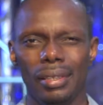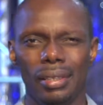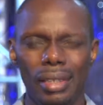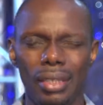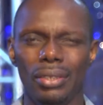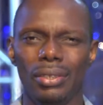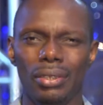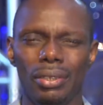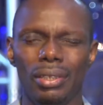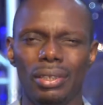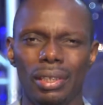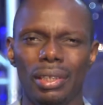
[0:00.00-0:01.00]
this to
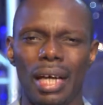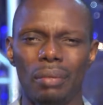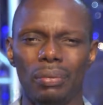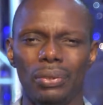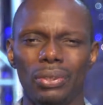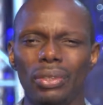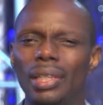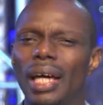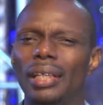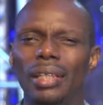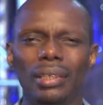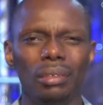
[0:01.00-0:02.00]
his disciples so
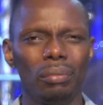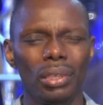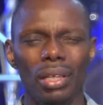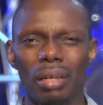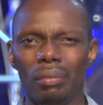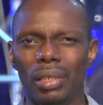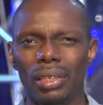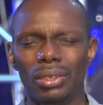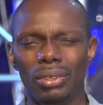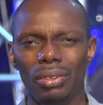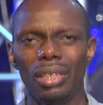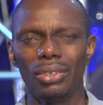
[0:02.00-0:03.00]
that it doesn't become a
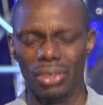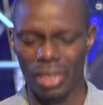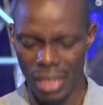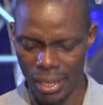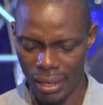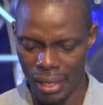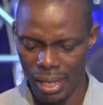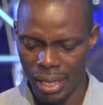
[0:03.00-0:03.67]
strange thing.